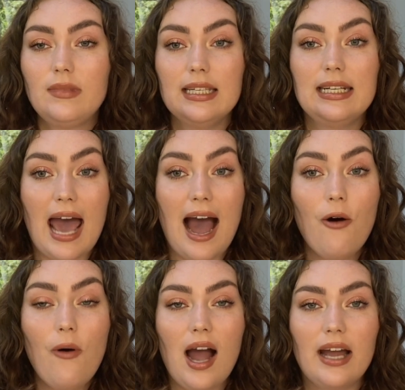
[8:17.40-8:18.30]

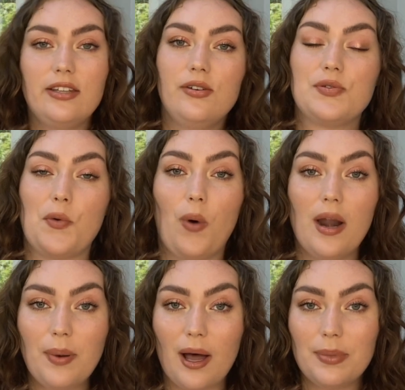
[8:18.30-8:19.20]
Now I use
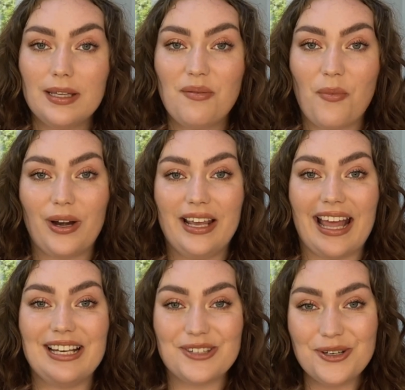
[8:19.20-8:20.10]
1 pump in the morning
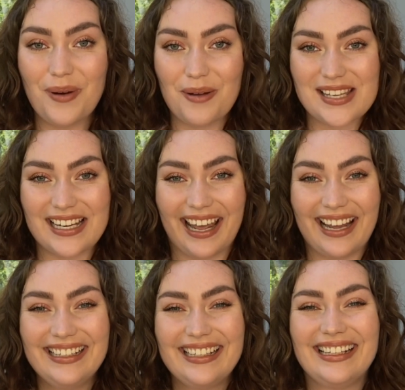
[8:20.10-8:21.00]
and 2 pumps at
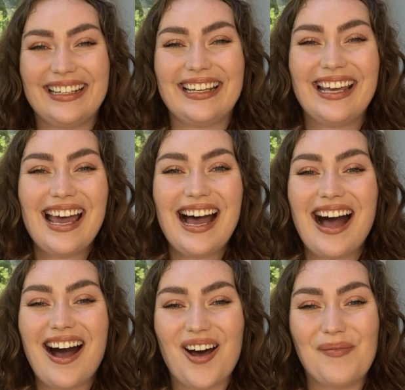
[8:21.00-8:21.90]
night
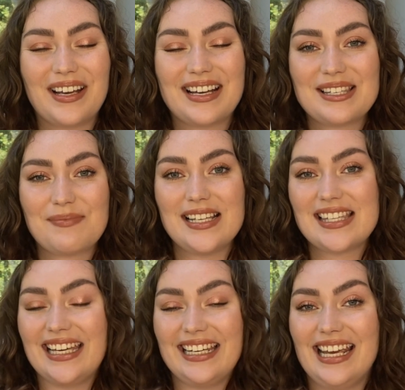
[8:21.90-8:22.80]
because my
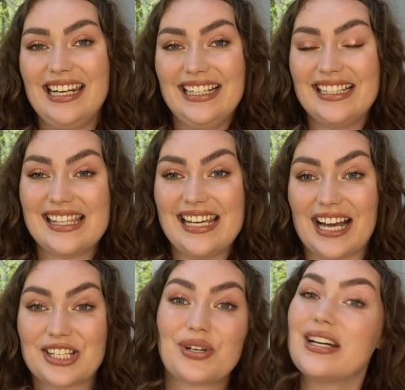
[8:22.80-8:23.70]
skin needs the
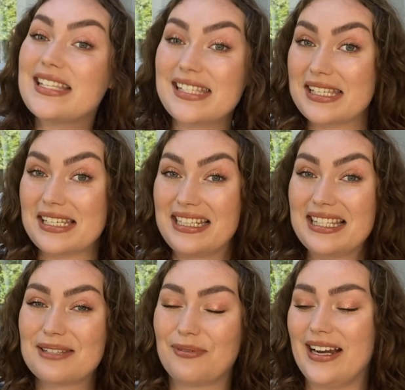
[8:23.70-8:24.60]
extra
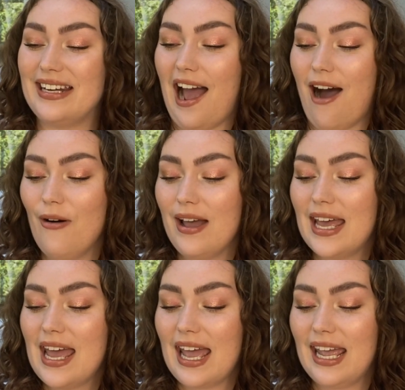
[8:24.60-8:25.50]
assistance right now.
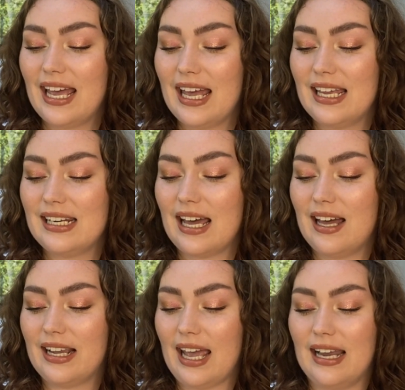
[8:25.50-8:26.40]
And
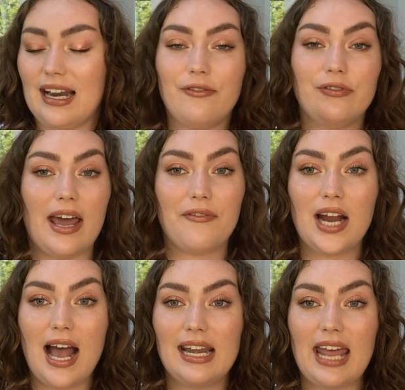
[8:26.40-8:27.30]
again, I've never
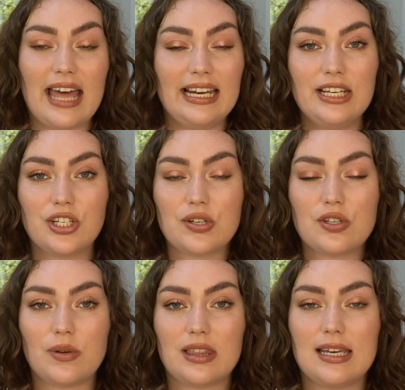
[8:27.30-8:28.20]
had any
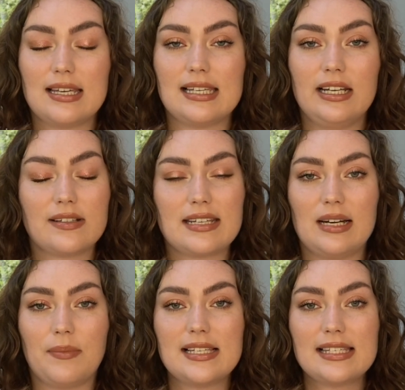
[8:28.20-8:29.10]
issues with this
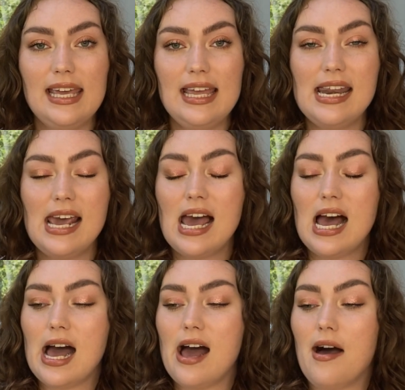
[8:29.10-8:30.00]
irritating my skin.
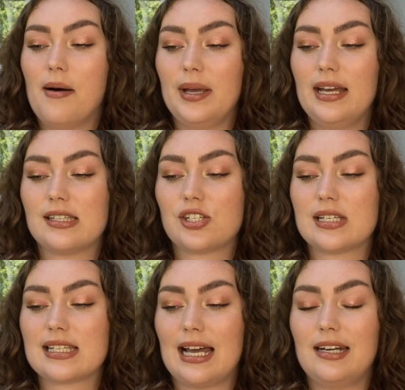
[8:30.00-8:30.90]
It's
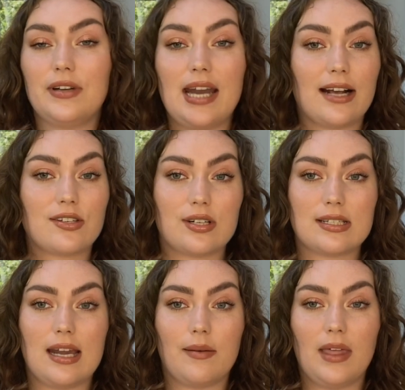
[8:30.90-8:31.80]
just kind of an extra
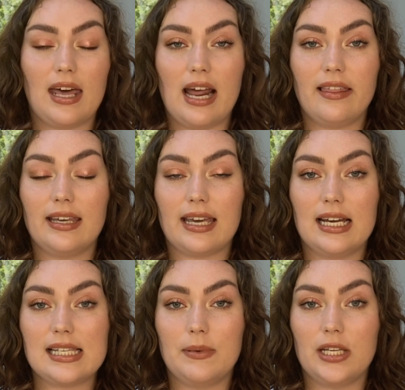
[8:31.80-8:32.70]
step that I think
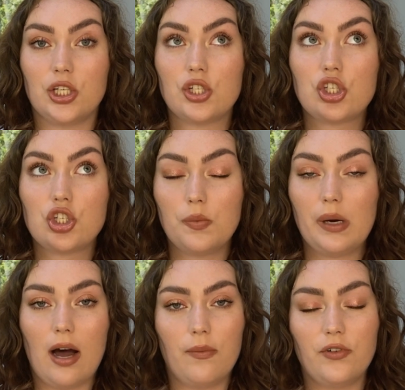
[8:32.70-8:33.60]
has been super
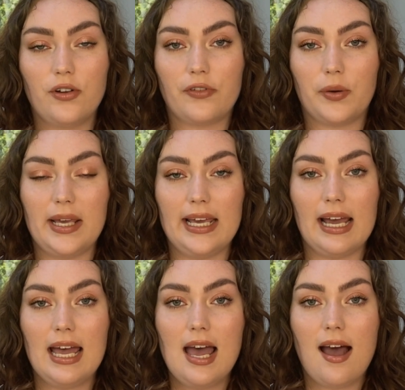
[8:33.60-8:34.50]
helpful for
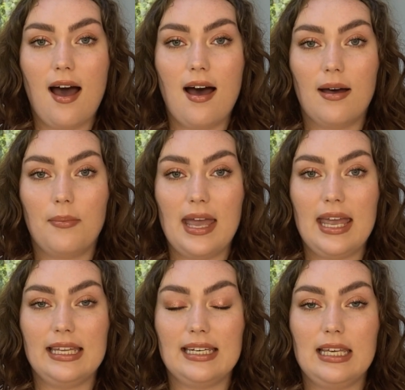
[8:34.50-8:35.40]
me
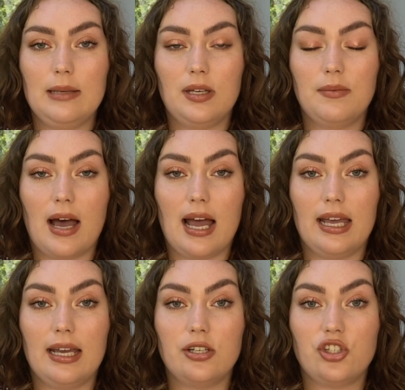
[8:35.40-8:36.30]
in keeping
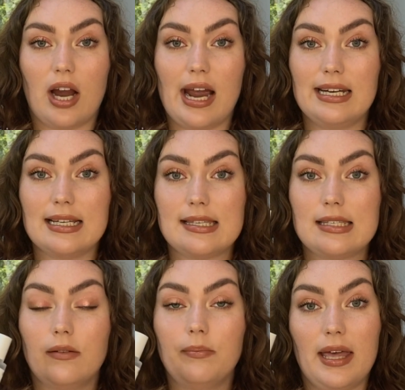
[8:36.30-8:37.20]
my
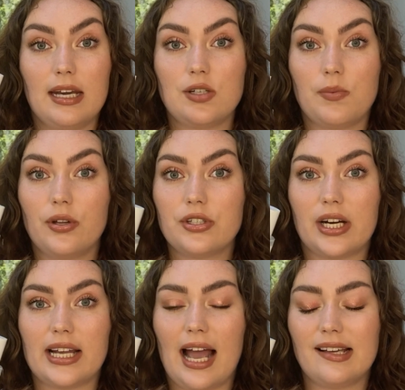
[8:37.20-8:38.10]
dryness manageable
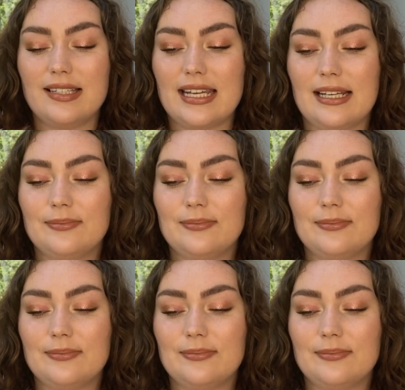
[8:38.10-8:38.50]
during Accutane.